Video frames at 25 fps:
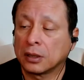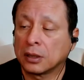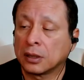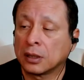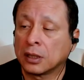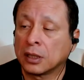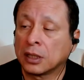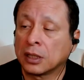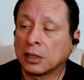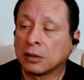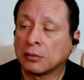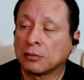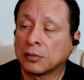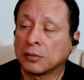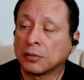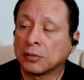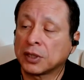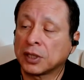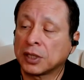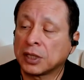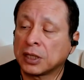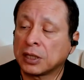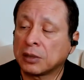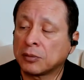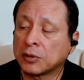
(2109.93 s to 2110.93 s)
The
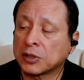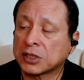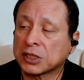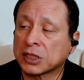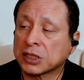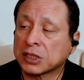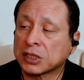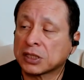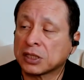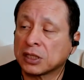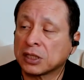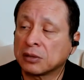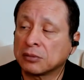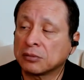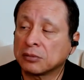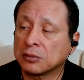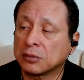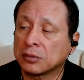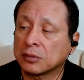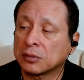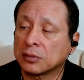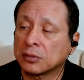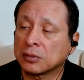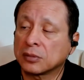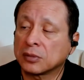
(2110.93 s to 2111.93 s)
number system,
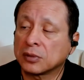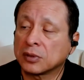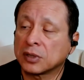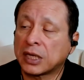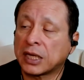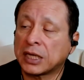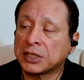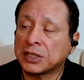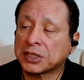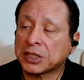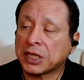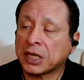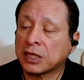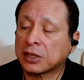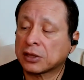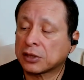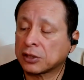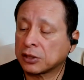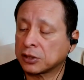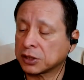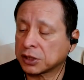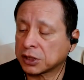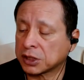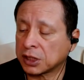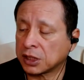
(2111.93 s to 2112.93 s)
H.A.
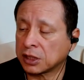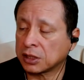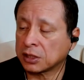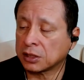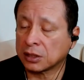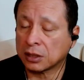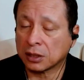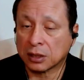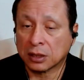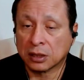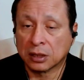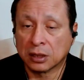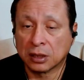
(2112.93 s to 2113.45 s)
Thurston.